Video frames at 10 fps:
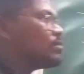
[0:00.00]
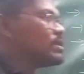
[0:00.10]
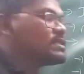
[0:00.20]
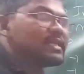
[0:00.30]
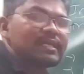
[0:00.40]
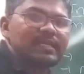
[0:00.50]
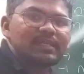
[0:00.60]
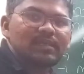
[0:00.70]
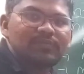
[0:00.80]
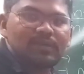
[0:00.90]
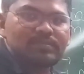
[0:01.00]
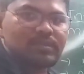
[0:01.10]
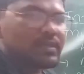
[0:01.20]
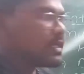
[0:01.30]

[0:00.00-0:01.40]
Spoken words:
Once again, if you observe the